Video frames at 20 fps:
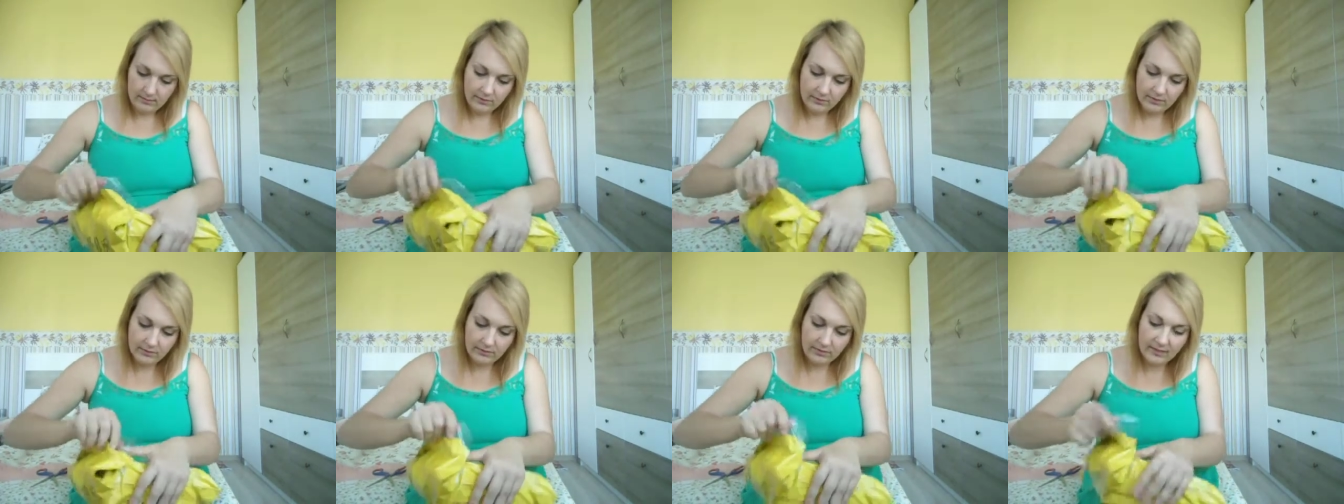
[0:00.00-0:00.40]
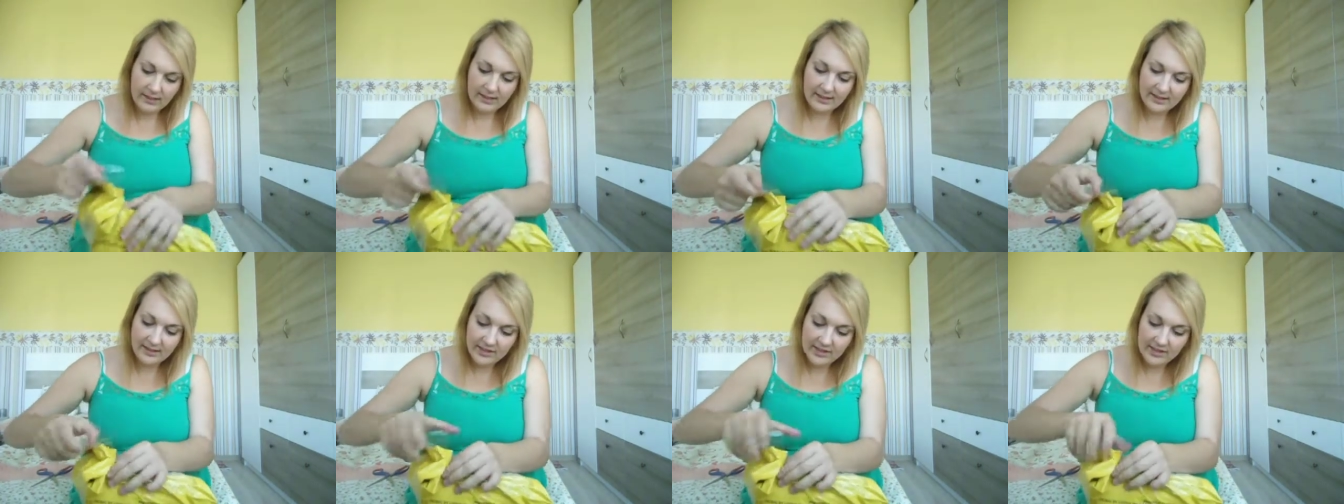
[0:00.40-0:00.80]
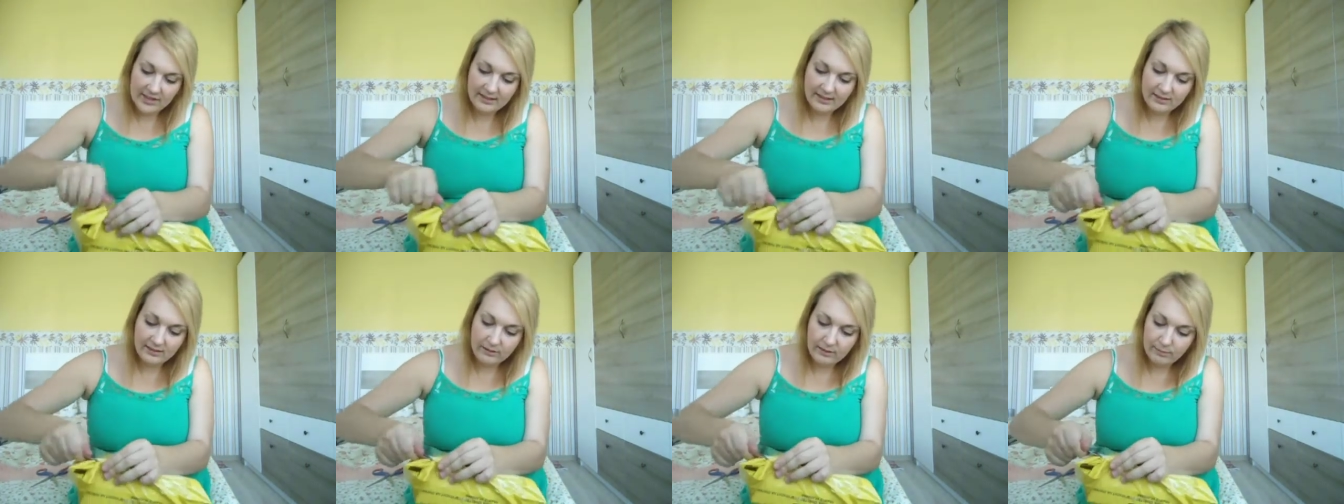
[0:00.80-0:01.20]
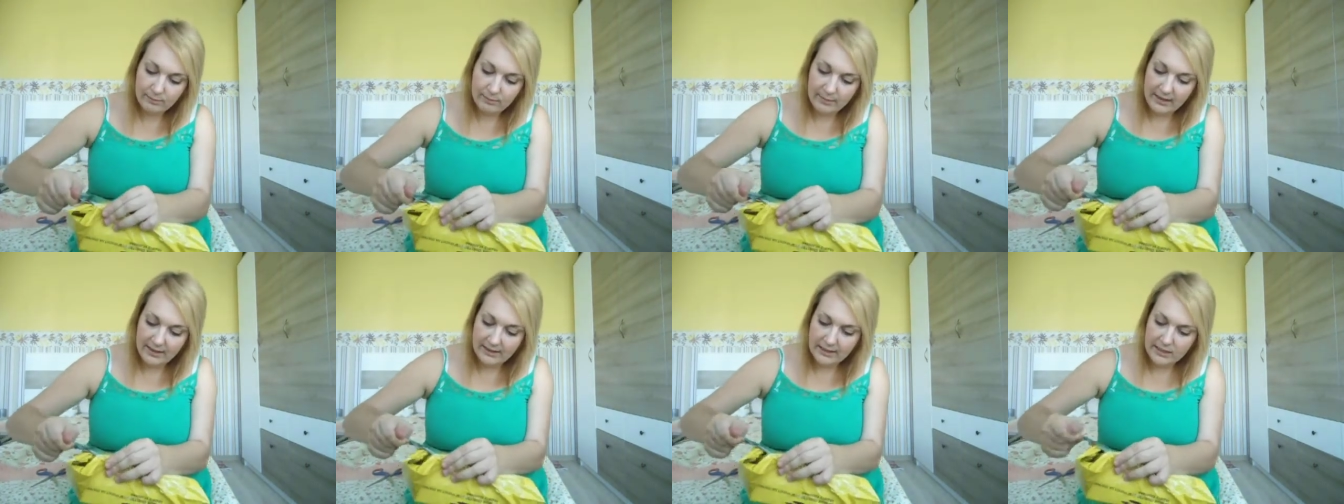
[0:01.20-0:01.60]
It's really gentle in
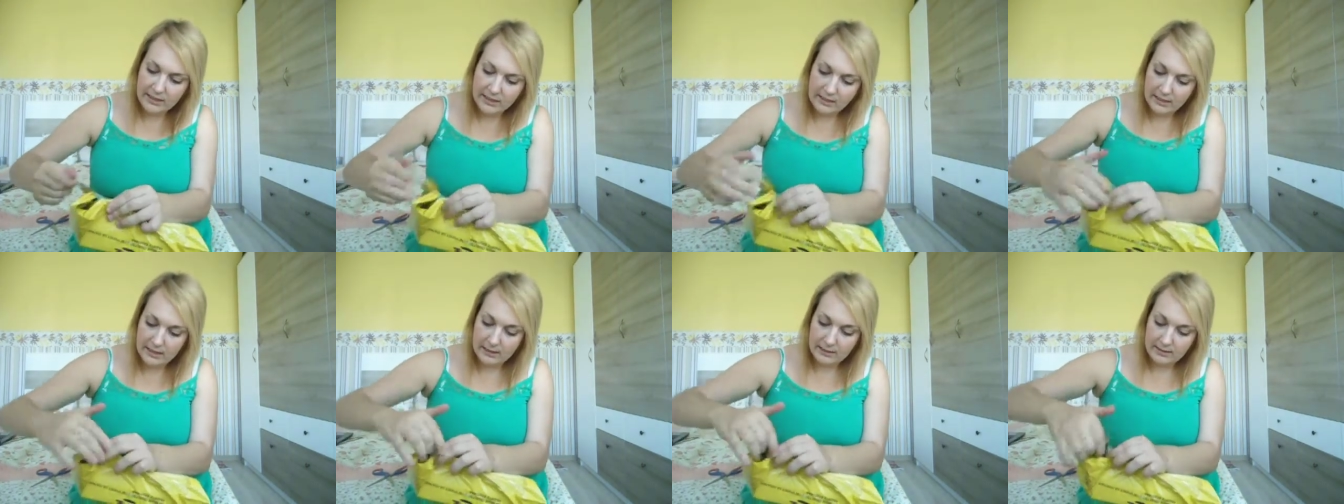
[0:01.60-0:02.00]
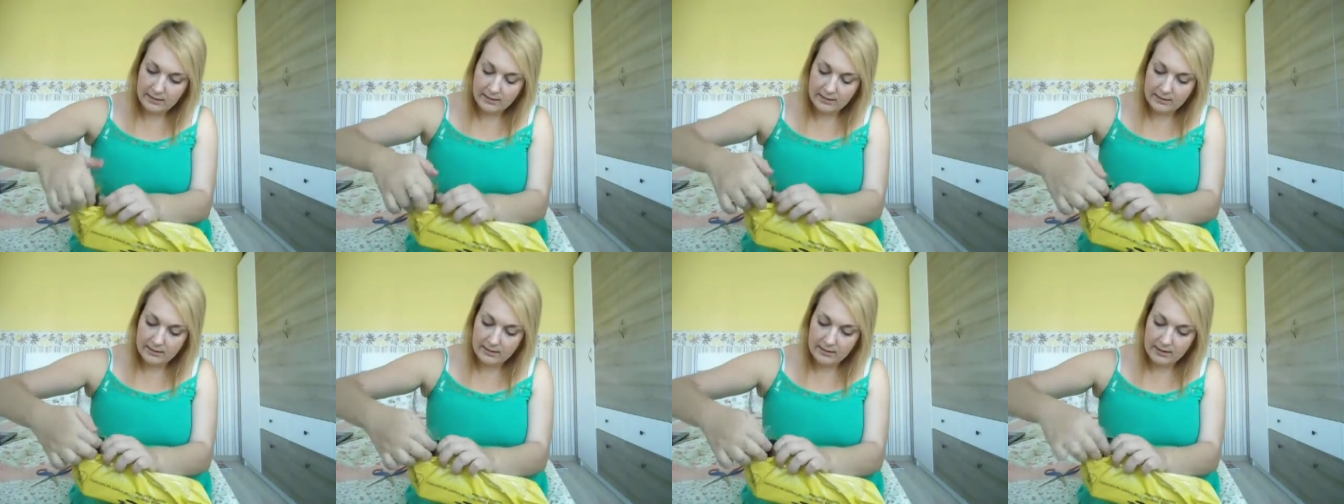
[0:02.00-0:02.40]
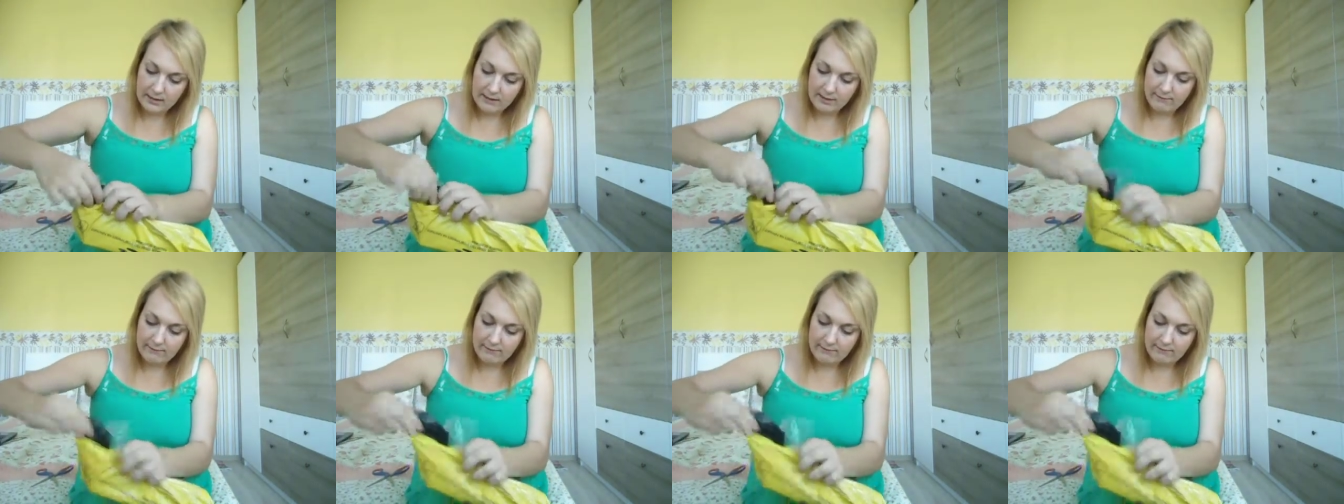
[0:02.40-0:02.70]
packaging and stuff.